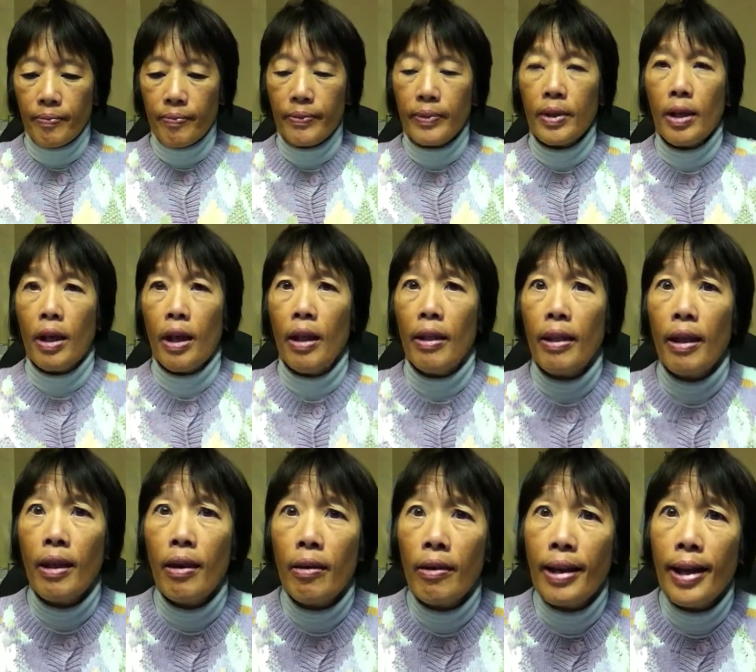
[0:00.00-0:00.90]
I
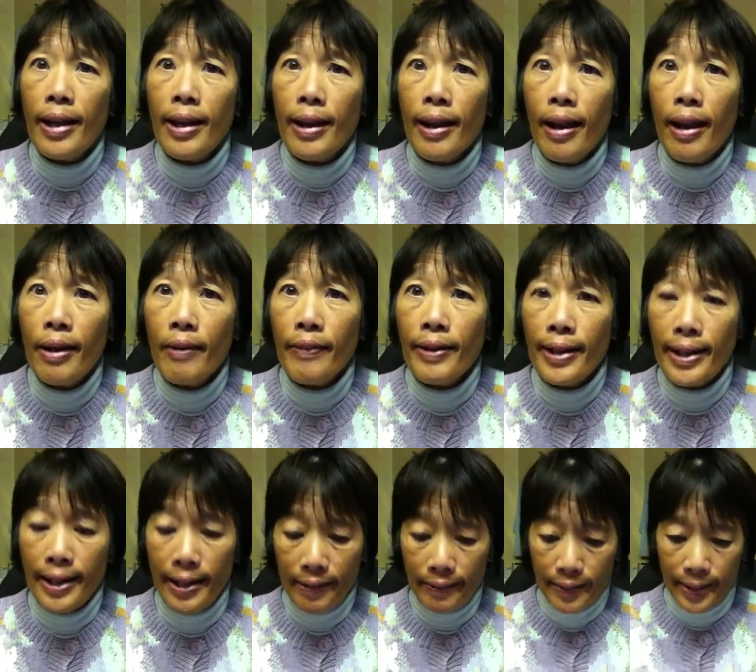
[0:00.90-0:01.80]
think you're getting hungry
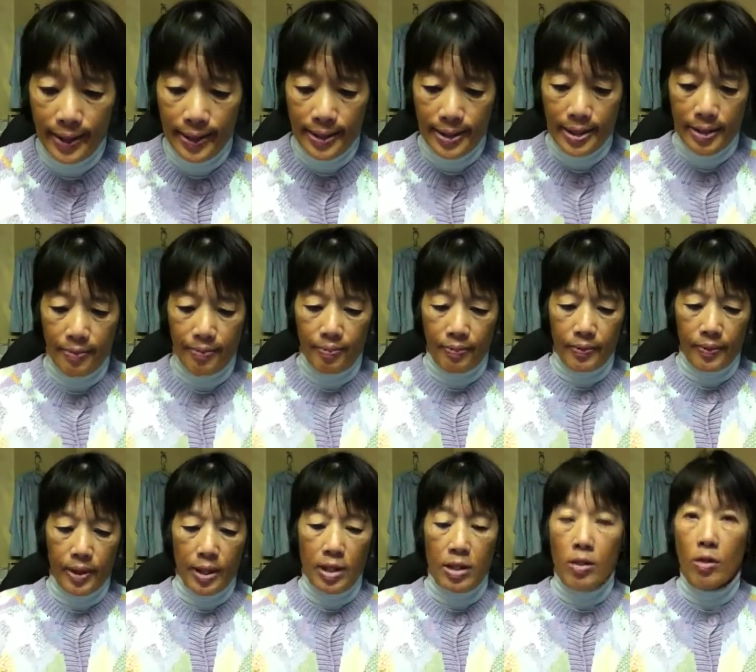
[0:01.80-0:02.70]
now, right?
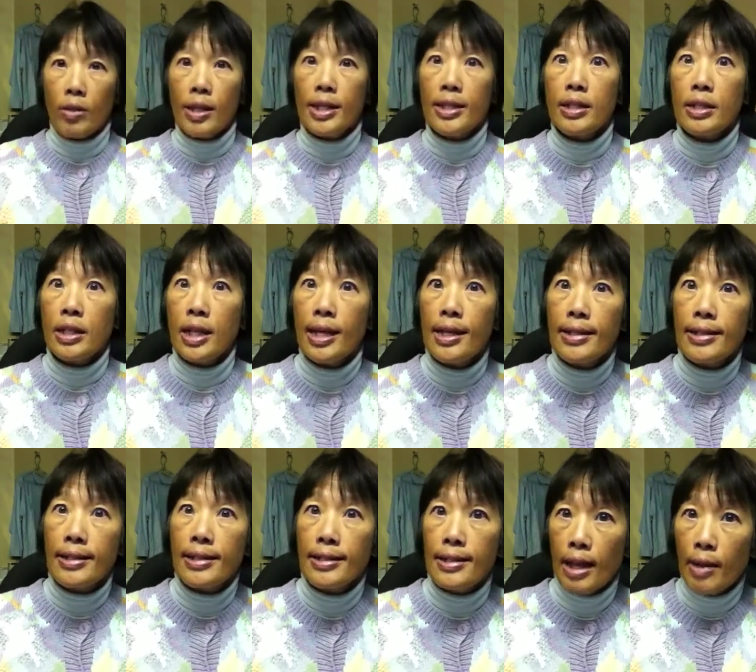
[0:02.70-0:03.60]
So let's change
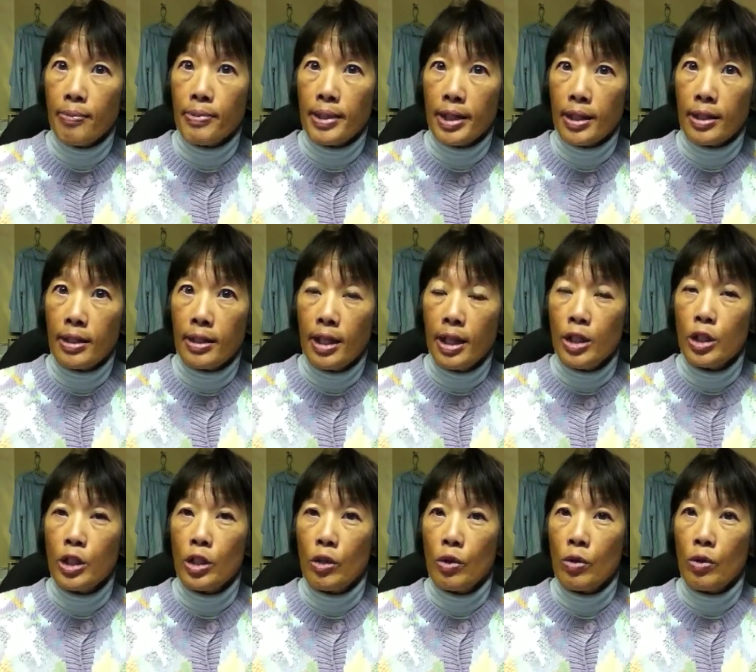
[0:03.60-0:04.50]
the subject
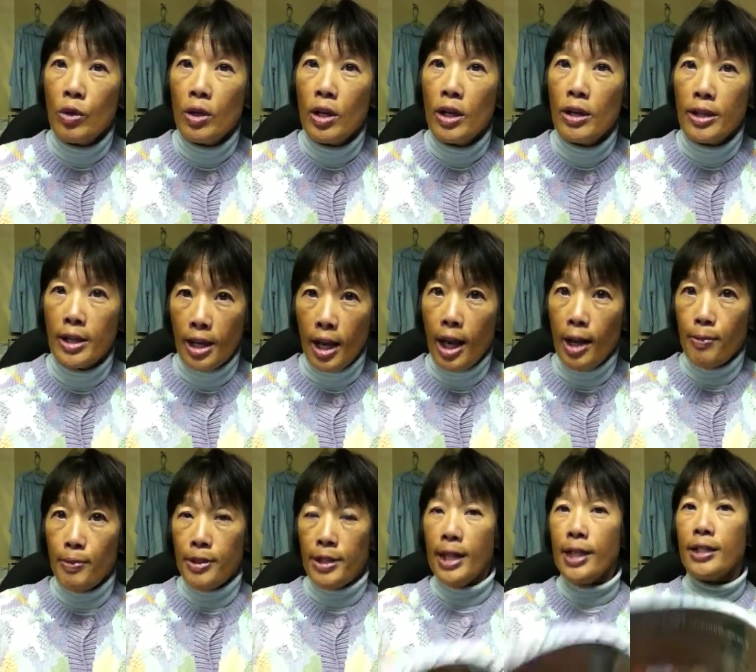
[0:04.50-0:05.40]
to the
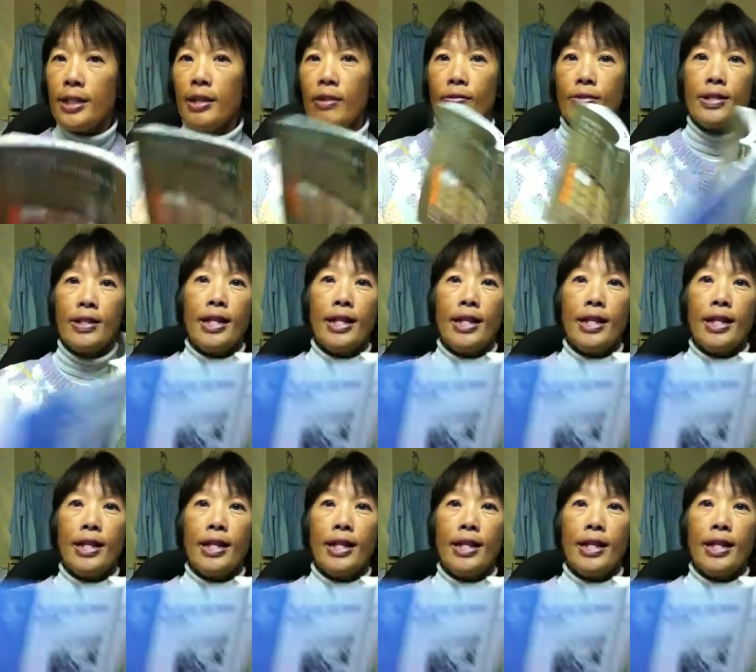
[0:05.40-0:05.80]
objectives.